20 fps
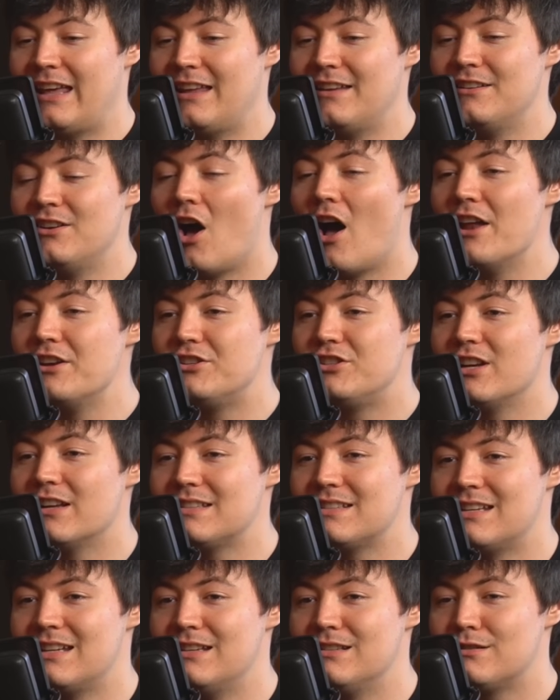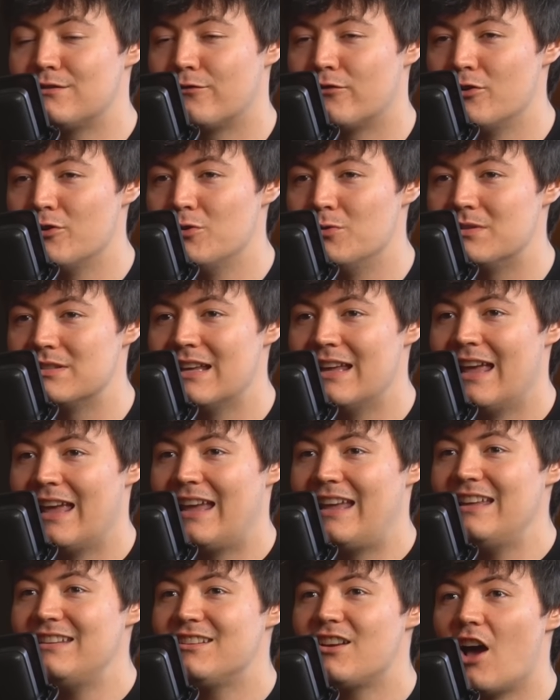not just his fruit,
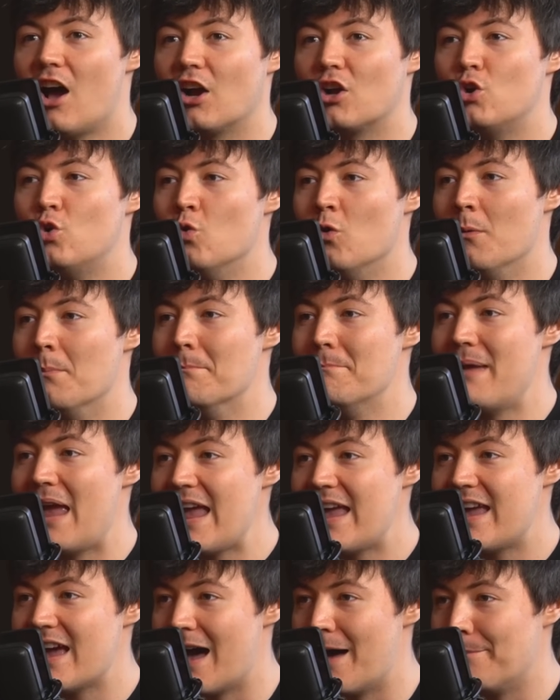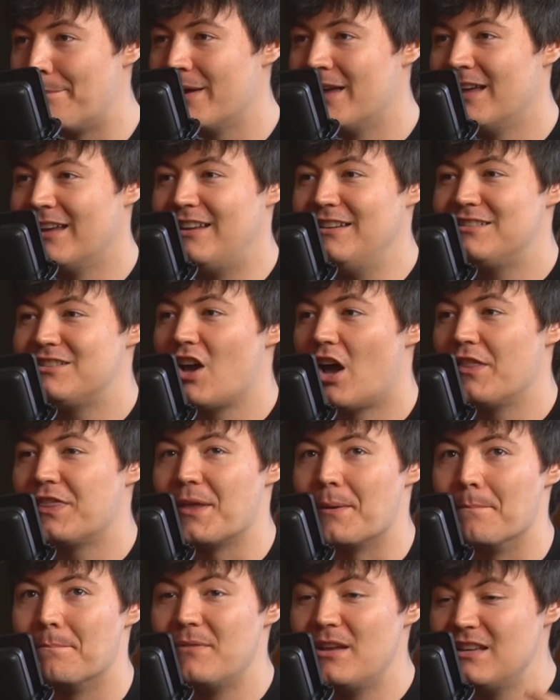he's got cool makeup. He's got
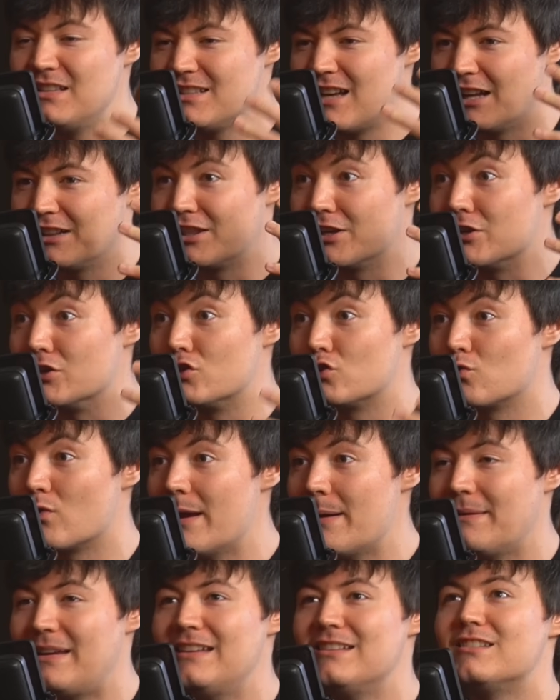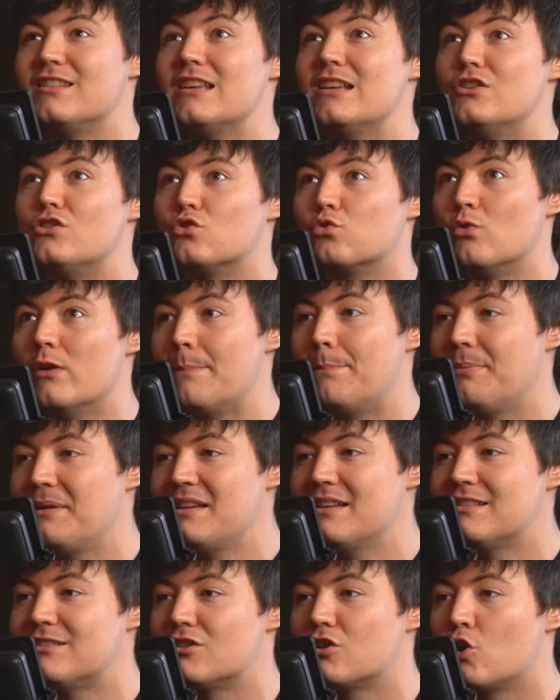the drip. He's the
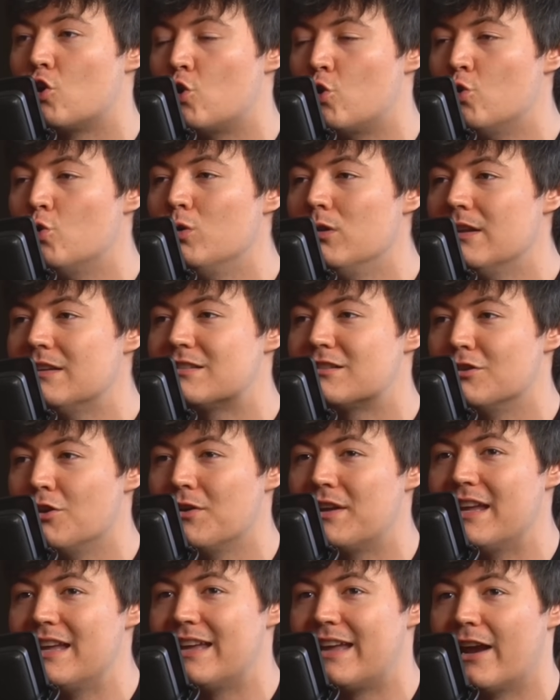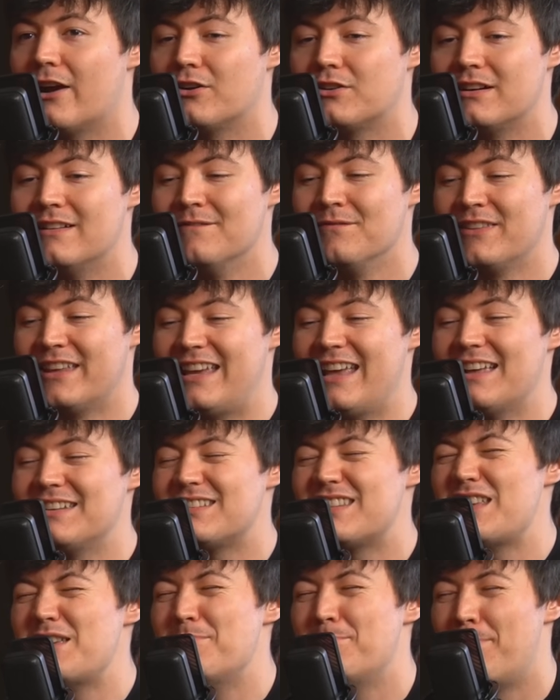drippiest, coolest looking character. He
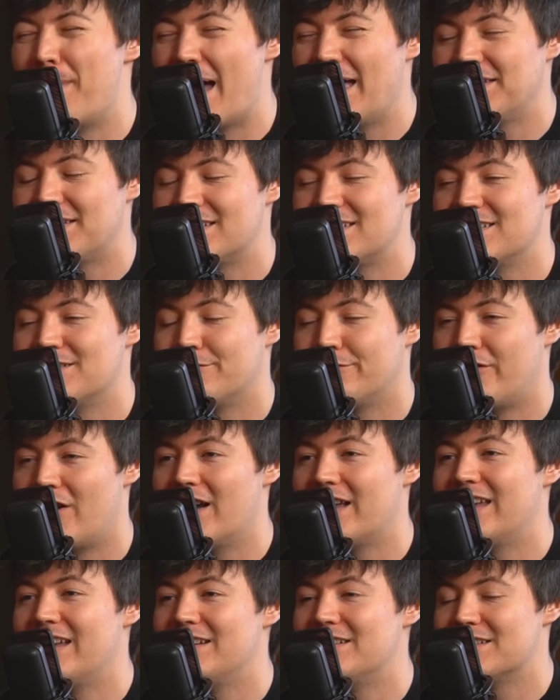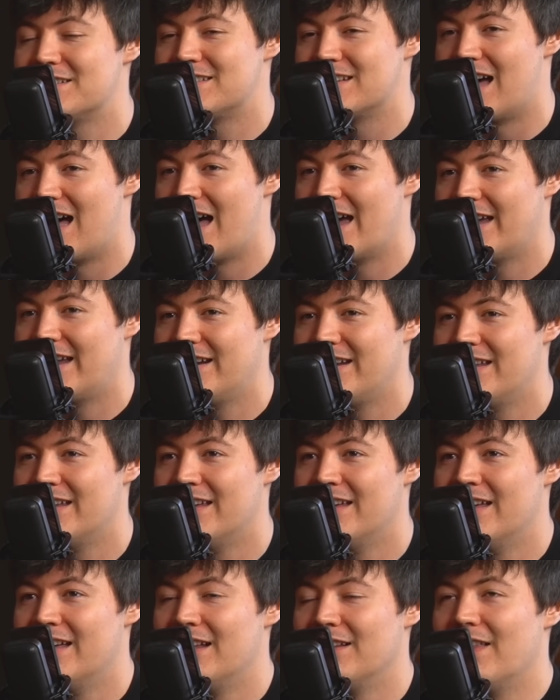has the best fucking design.
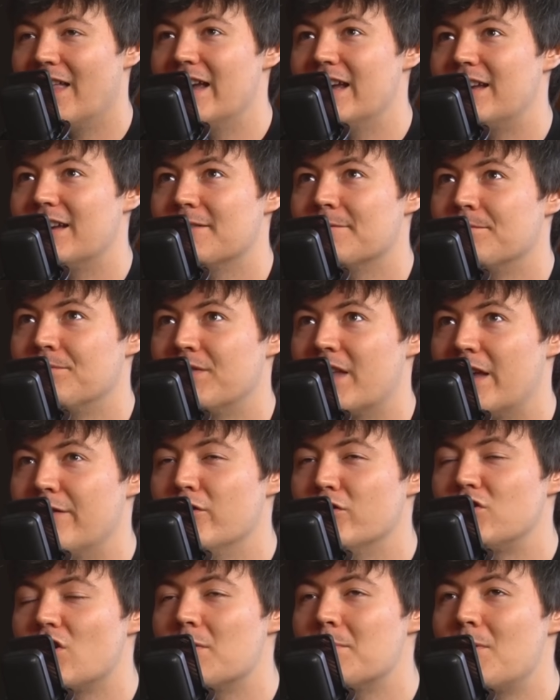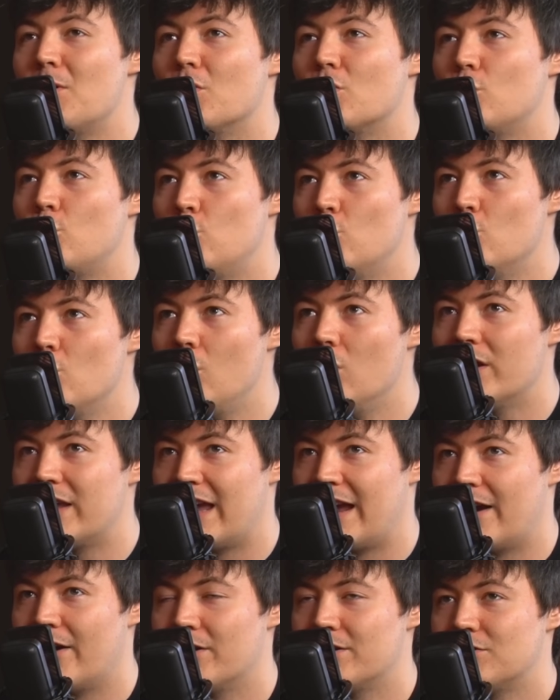Like, if you're talking about cool
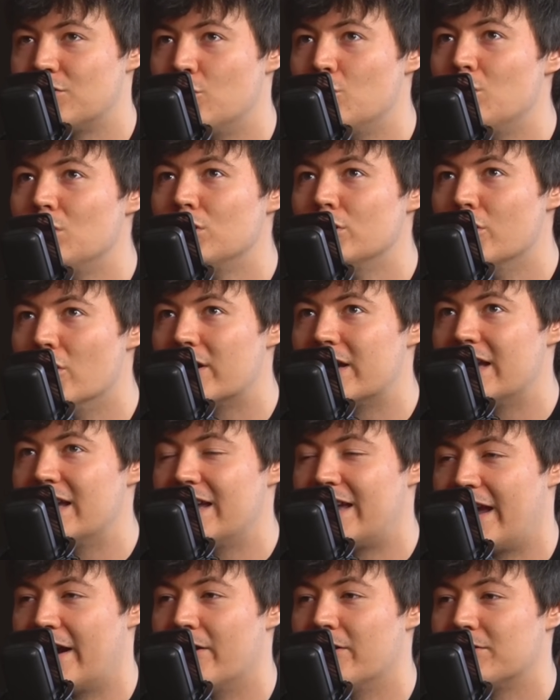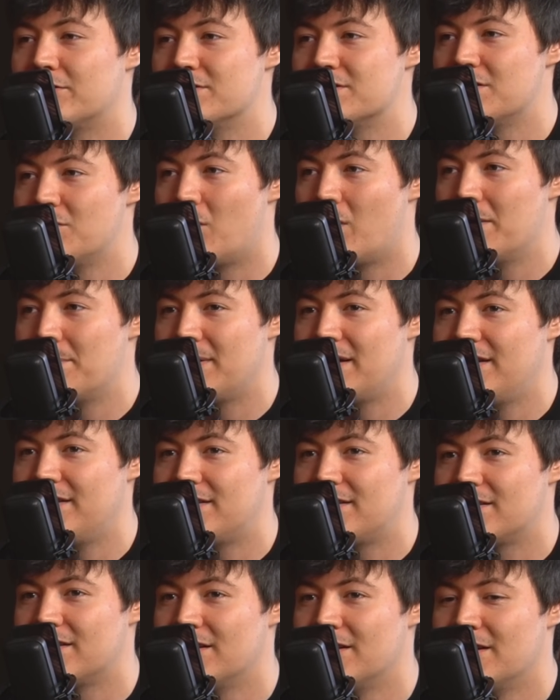looking characters in One
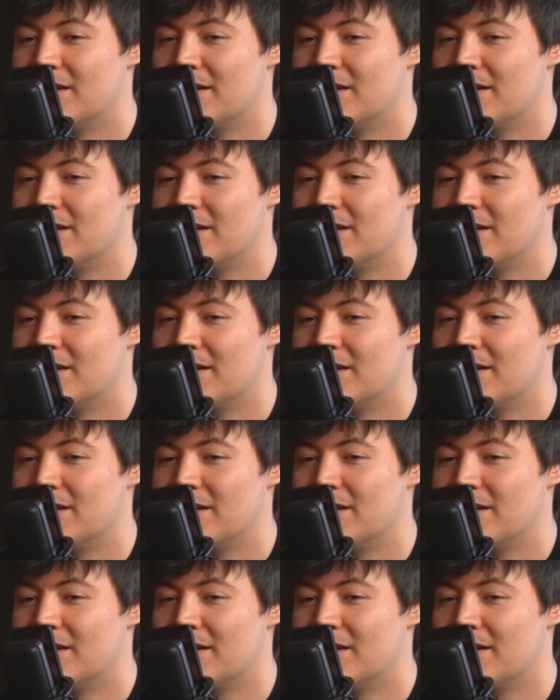Piece,